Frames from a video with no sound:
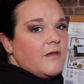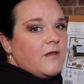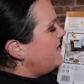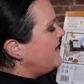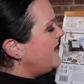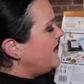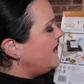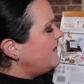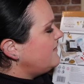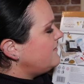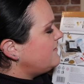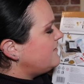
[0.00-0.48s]

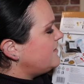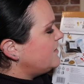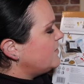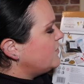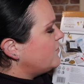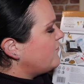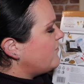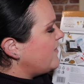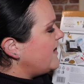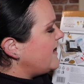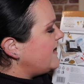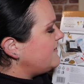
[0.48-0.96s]
peat,
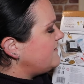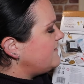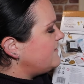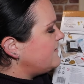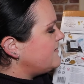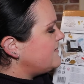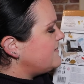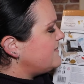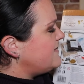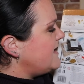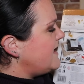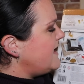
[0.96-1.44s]
grit,
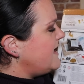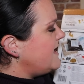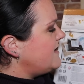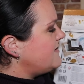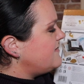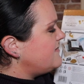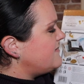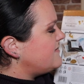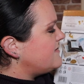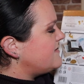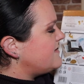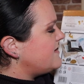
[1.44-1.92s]

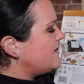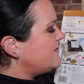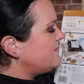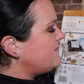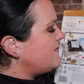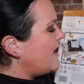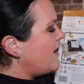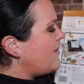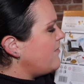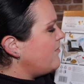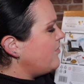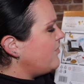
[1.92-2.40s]
seeds,
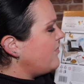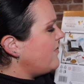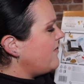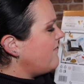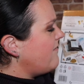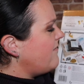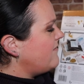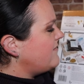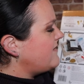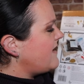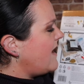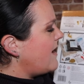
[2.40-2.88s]

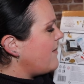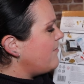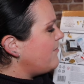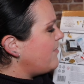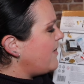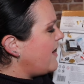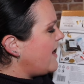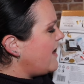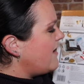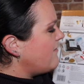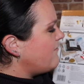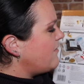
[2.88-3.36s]
temper,
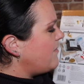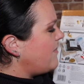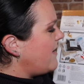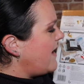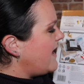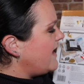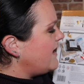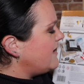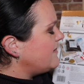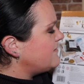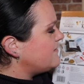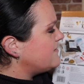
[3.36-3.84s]
tempera
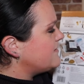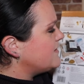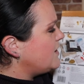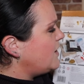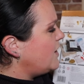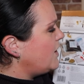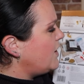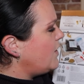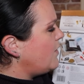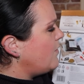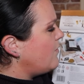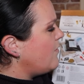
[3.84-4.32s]
paints,
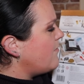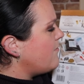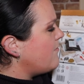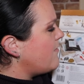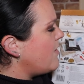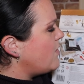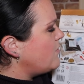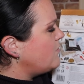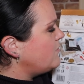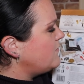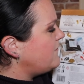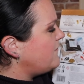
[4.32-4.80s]
glue,
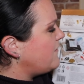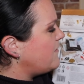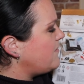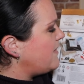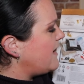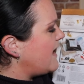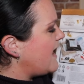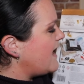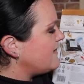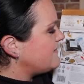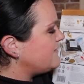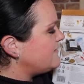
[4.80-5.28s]
mould for
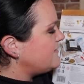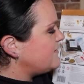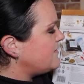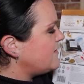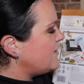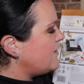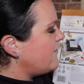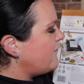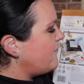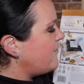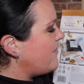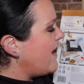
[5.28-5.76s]
plaster
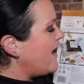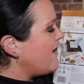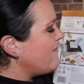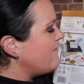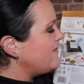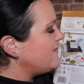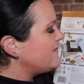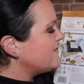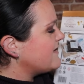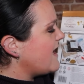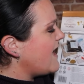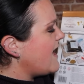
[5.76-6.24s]
of
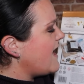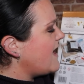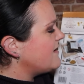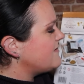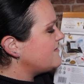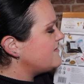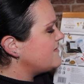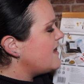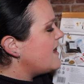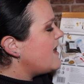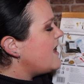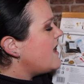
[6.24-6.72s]
Paris
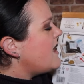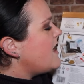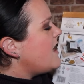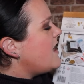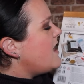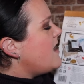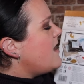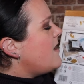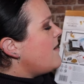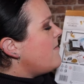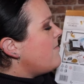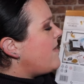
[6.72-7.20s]
cast,
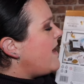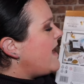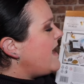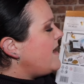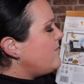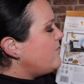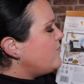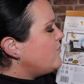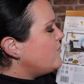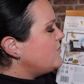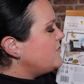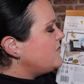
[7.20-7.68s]

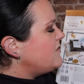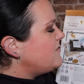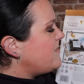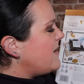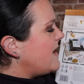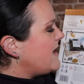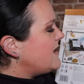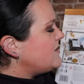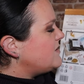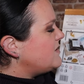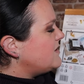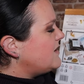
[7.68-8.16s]
paintbrush,
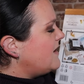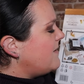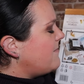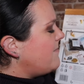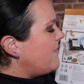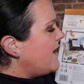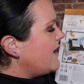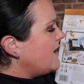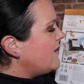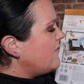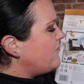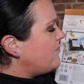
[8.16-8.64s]
spatula,
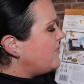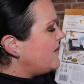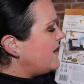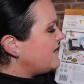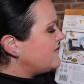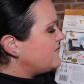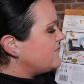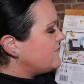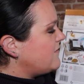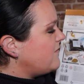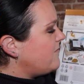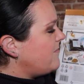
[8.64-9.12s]
bag of
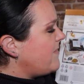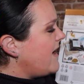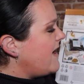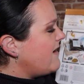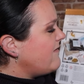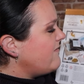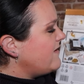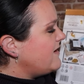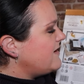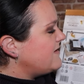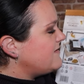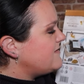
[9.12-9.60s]
plaster of
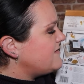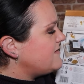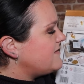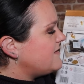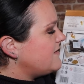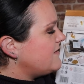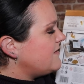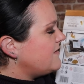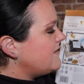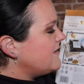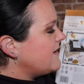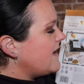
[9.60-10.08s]
Paris,
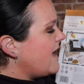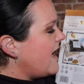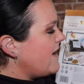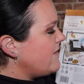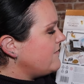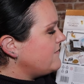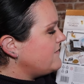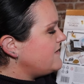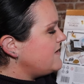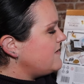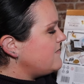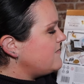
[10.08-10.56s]

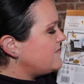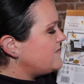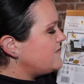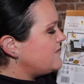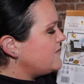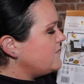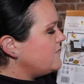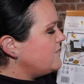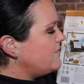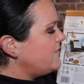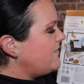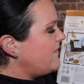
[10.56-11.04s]
calcium
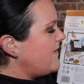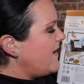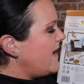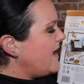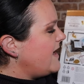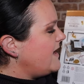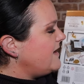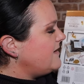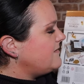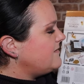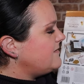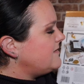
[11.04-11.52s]

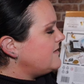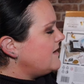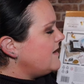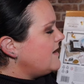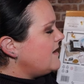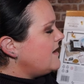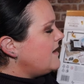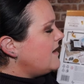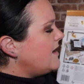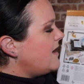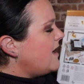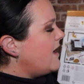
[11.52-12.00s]
sulfate,
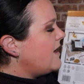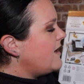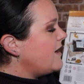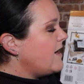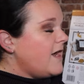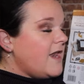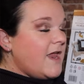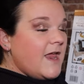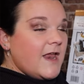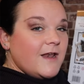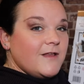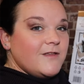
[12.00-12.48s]
and
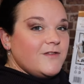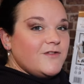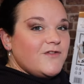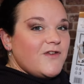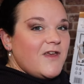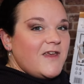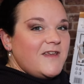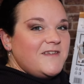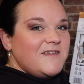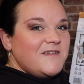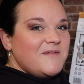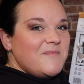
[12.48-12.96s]
an
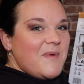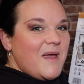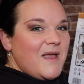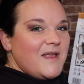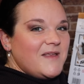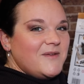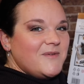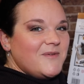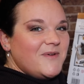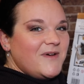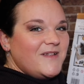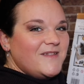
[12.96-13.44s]
illustrated
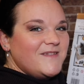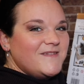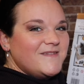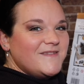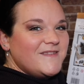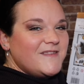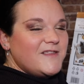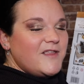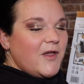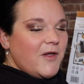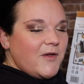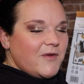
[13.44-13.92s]
manual.
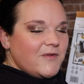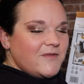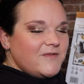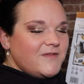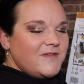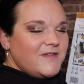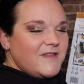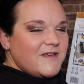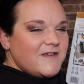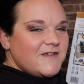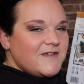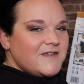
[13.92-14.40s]
So
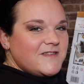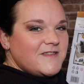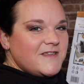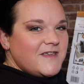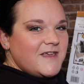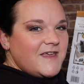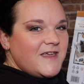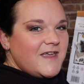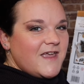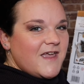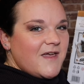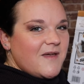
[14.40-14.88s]
there is
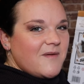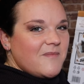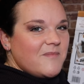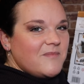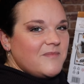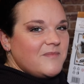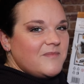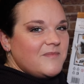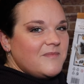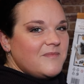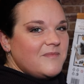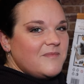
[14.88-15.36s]
a
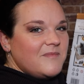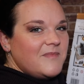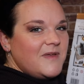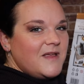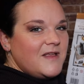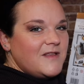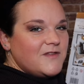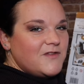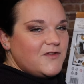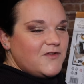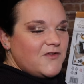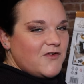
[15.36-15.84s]
um,
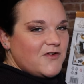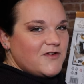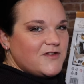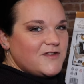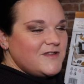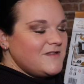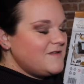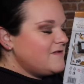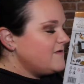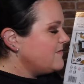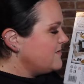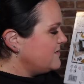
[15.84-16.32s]

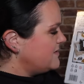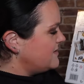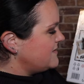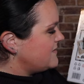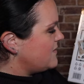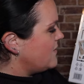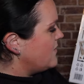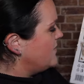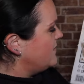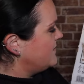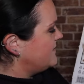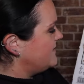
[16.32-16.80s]
instructions, which is
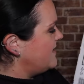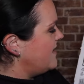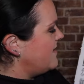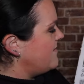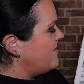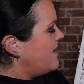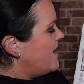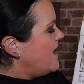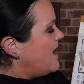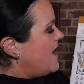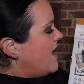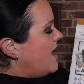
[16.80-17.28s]

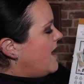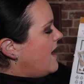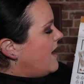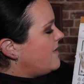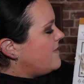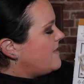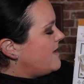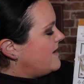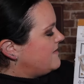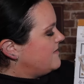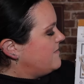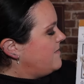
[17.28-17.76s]
awesome.
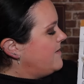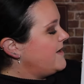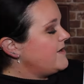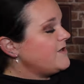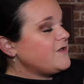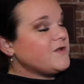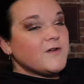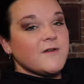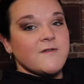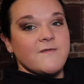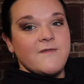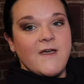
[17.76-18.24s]
And there's a
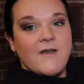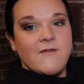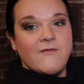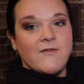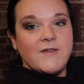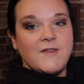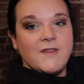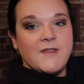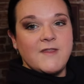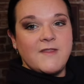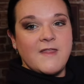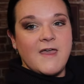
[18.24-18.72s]
picture of
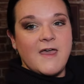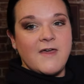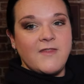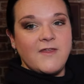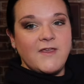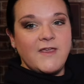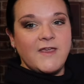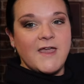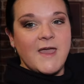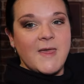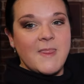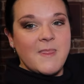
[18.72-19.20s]
everything there
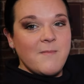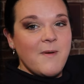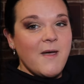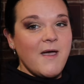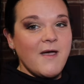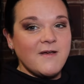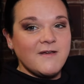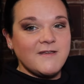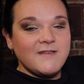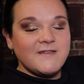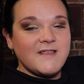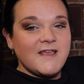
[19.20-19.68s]
that you get in the
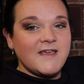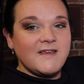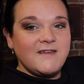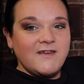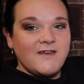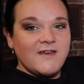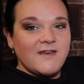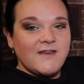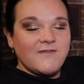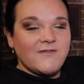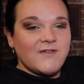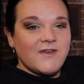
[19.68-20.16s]
box. I
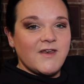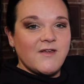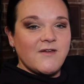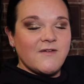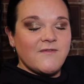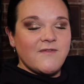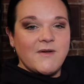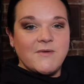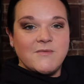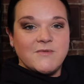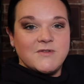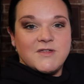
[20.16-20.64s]
don't even know
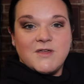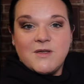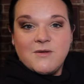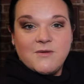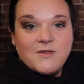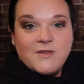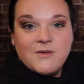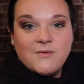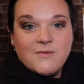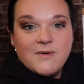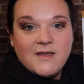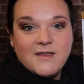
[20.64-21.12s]
if I was
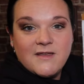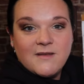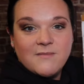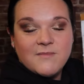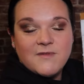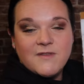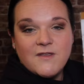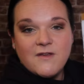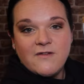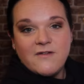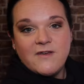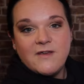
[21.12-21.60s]
showing you it, I'm
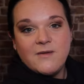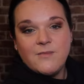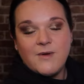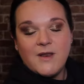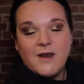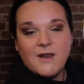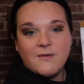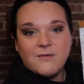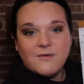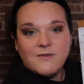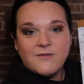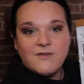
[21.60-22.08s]
sorry,
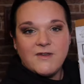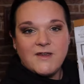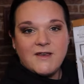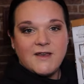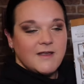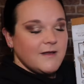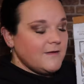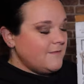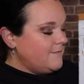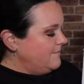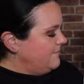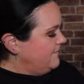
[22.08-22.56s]
when I was
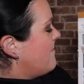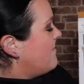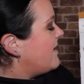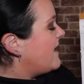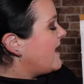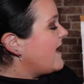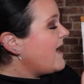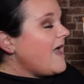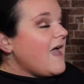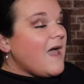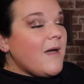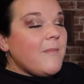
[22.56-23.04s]
reading. But
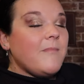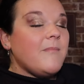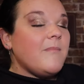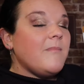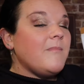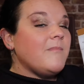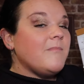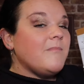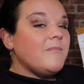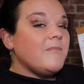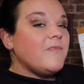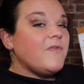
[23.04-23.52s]
I
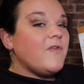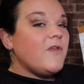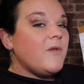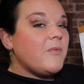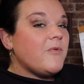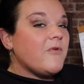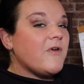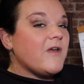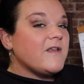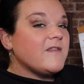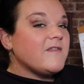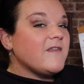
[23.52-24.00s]
am
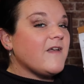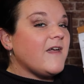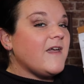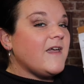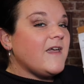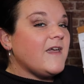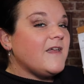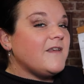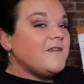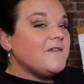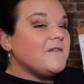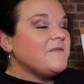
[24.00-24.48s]
super
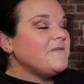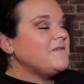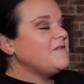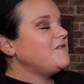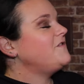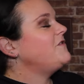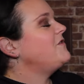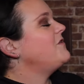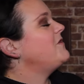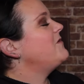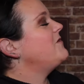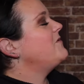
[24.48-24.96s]
excited
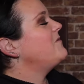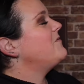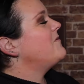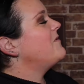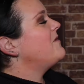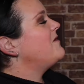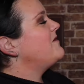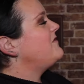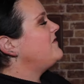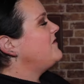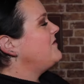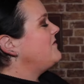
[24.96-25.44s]

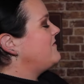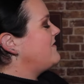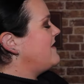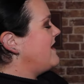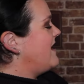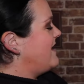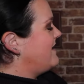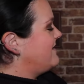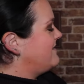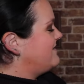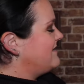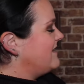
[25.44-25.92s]
to do
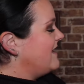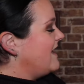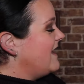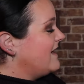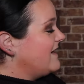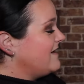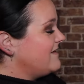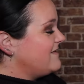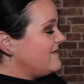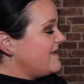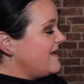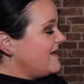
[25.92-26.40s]
this.
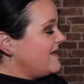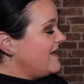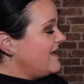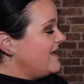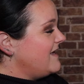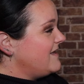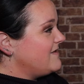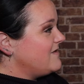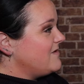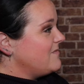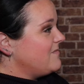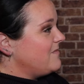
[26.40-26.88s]
Like I said,
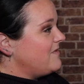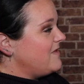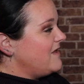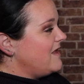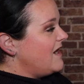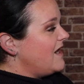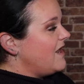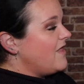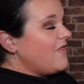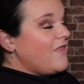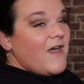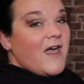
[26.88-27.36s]
it's
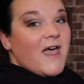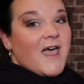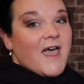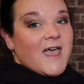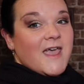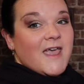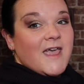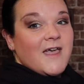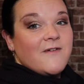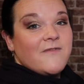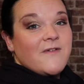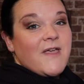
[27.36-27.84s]
something that
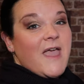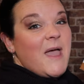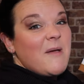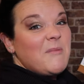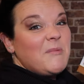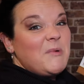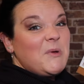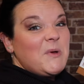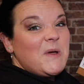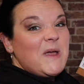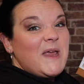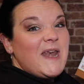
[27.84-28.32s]
I have
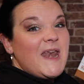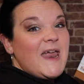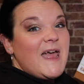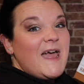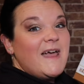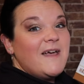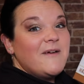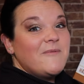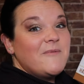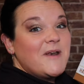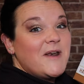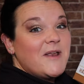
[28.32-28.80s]
kept looking
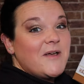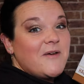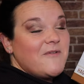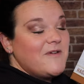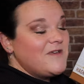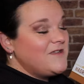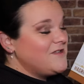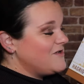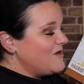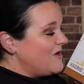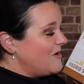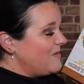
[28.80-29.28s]
at when I go
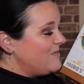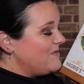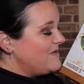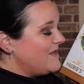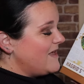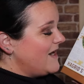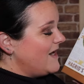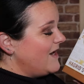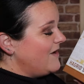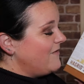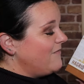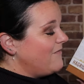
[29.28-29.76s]
in shops
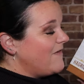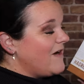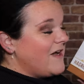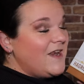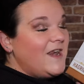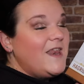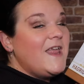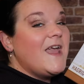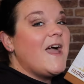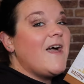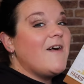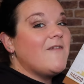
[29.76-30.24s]
and I
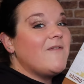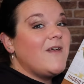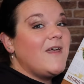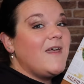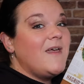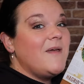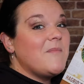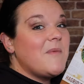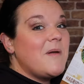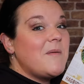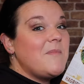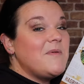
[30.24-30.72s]
finally have
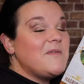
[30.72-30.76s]
it in my